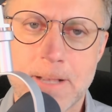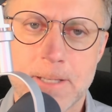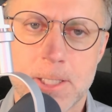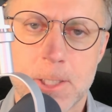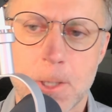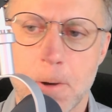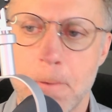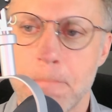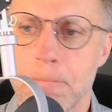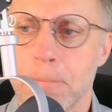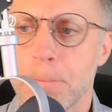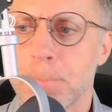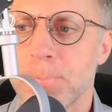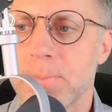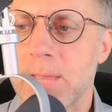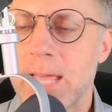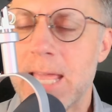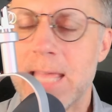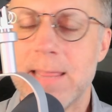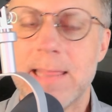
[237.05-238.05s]
So,
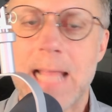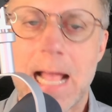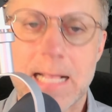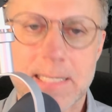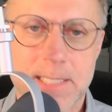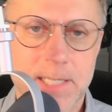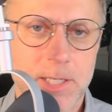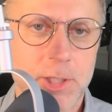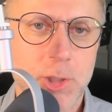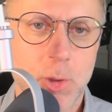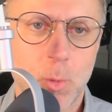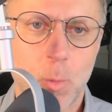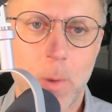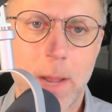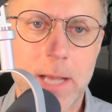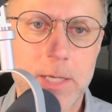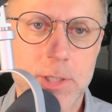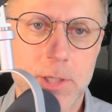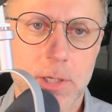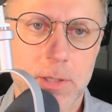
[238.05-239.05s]
in that
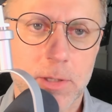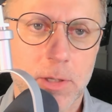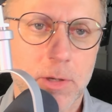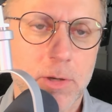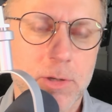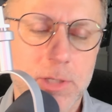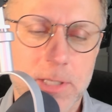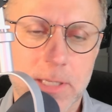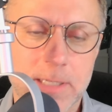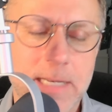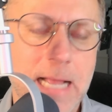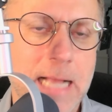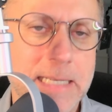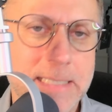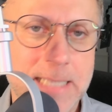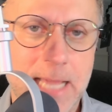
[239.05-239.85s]
situation, they're usually not